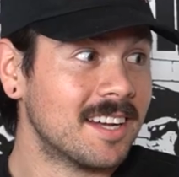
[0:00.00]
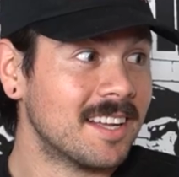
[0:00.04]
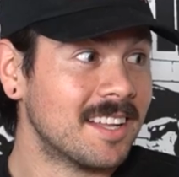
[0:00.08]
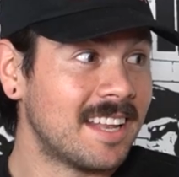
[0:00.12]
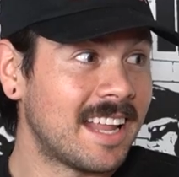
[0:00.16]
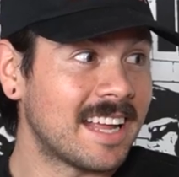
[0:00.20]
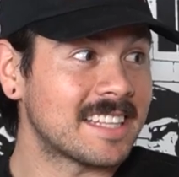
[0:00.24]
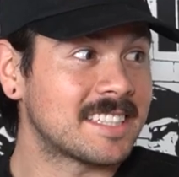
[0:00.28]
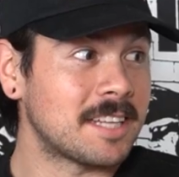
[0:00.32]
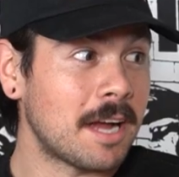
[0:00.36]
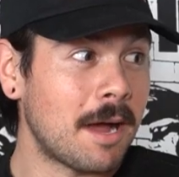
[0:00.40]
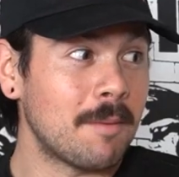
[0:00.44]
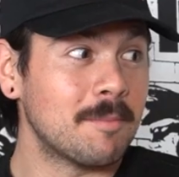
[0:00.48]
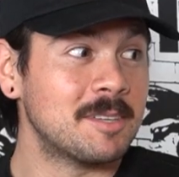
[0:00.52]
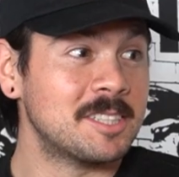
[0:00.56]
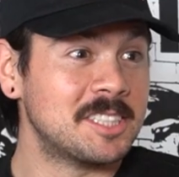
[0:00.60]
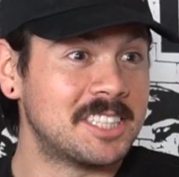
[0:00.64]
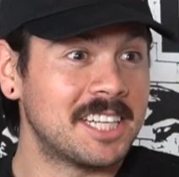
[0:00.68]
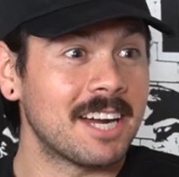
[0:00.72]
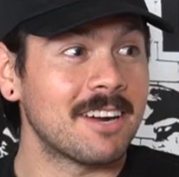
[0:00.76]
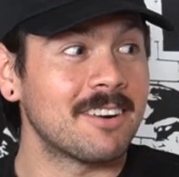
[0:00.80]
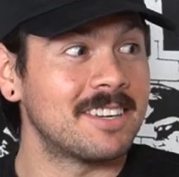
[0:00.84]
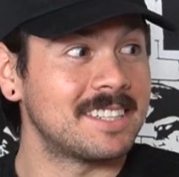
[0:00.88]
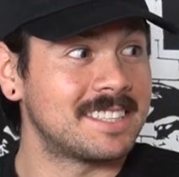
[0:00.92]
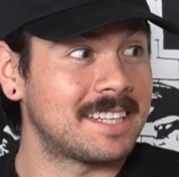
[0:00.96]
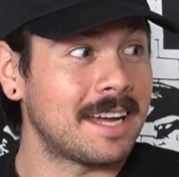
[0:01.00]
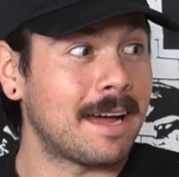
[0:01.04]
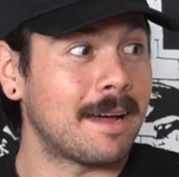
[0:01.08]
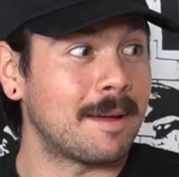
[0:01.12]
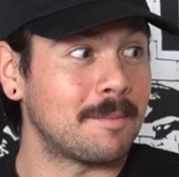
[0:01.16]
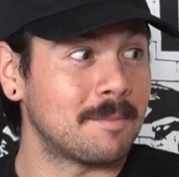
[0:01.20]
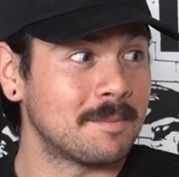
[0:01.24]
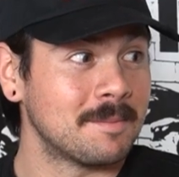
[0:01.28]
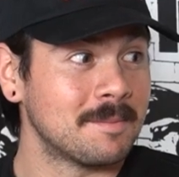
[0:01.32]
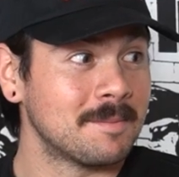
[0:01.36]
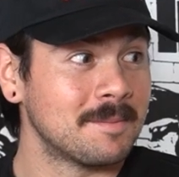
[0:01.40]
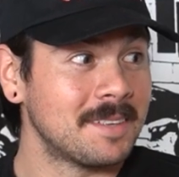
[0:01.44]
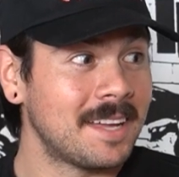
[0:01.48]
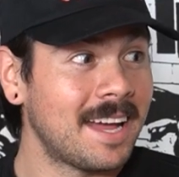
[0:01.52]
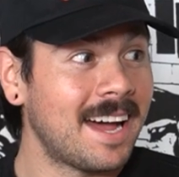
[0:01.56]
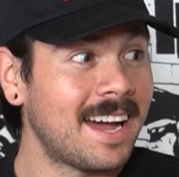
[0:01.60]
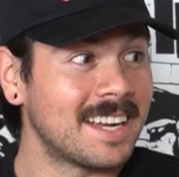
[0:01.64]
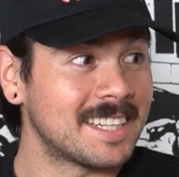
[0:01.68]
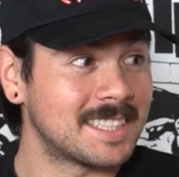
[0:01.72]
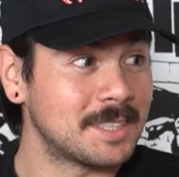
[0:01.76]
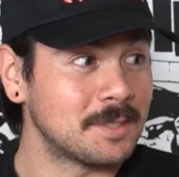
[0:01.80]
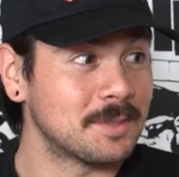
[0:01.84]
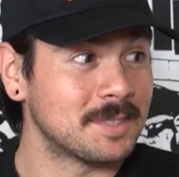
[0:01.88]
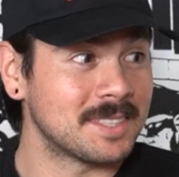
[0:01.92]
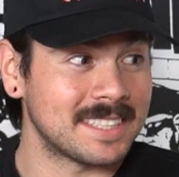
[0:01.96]
Like Tom and Jerry type. Yeah,
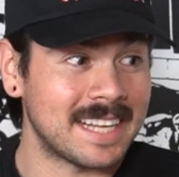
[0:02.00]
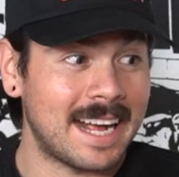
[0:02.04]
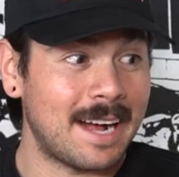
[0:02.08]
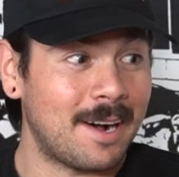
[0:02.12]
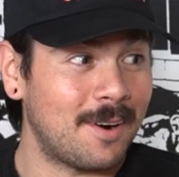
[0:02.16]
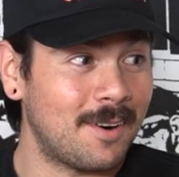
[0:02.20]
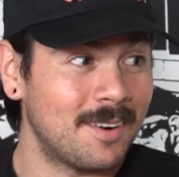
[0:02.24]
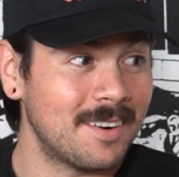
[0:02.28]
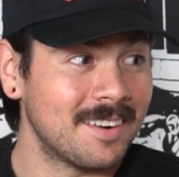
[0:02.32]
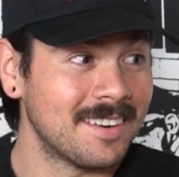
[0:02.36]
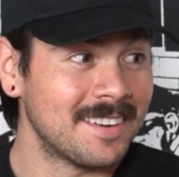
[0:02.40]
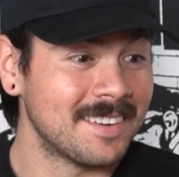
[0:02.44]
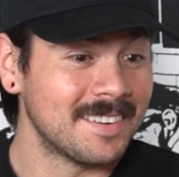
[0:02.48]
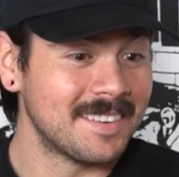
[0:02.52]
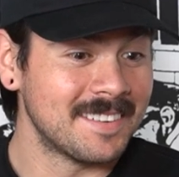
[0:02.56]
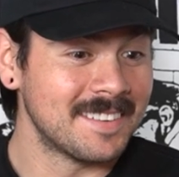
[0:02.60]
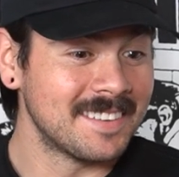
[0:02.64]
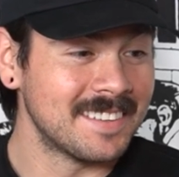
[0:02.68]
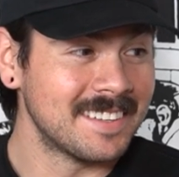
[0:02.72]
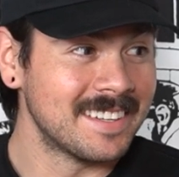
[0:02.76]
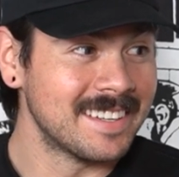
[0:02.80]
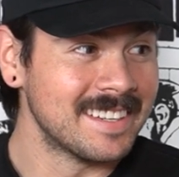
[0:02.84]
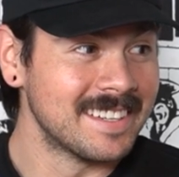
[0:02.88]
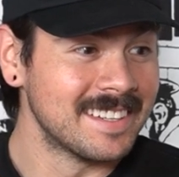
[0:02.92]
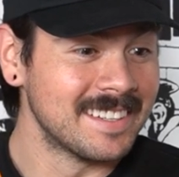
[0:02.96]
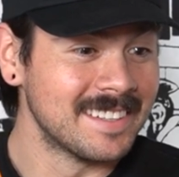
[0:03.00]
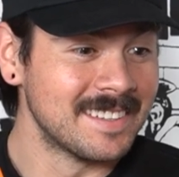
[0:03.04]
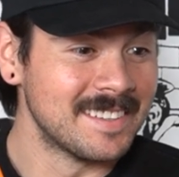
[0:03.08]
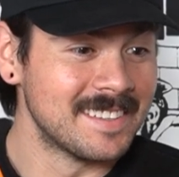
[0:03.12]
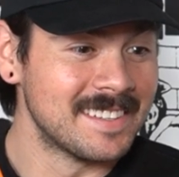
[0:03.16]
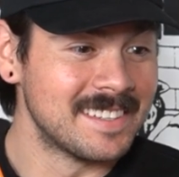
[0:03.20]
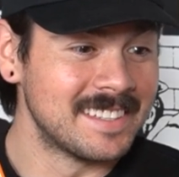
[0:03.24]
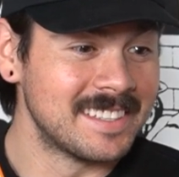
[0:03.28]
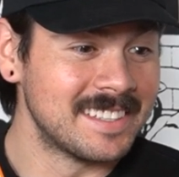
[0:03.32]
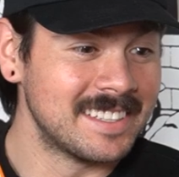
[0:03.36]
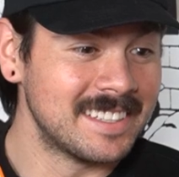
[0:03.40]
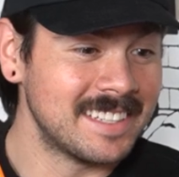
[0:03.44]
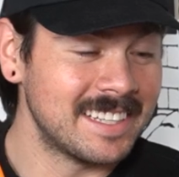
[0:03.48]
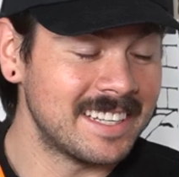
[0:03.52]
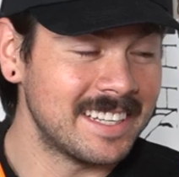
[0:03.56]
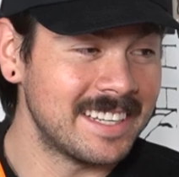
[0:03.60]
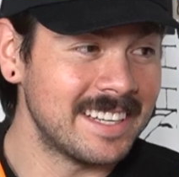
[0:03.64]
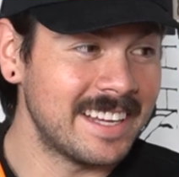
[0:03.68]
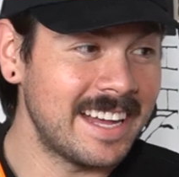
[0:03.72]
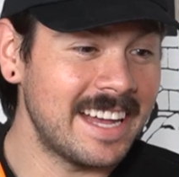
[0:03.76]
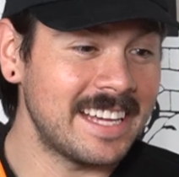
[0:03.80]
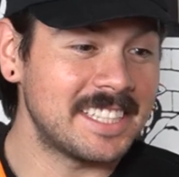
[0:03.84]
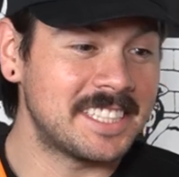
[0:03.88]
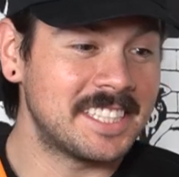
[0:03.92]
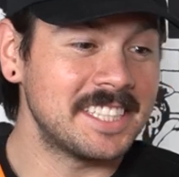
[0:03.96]
she was out.
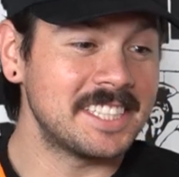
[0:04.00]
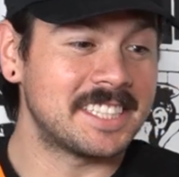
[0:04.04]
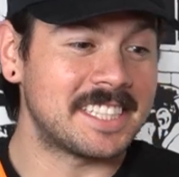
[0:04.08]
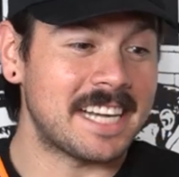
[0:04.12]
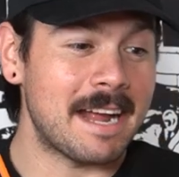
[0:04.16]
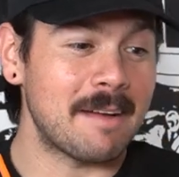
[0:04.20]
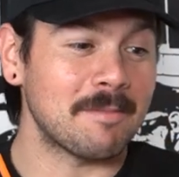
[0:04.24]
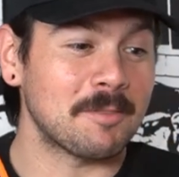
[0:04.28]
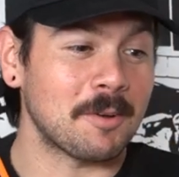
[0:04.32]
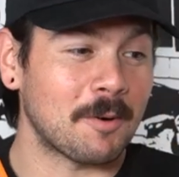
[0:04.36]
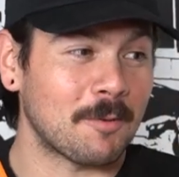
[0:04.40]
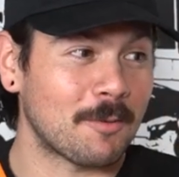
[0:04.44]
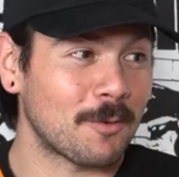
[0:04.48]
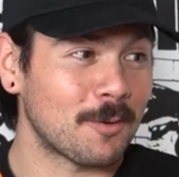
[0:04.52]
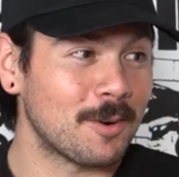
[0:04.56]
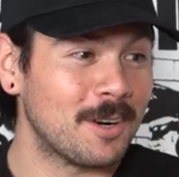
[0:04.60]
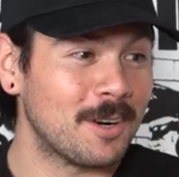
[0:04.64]
Hey, she's a champ though, for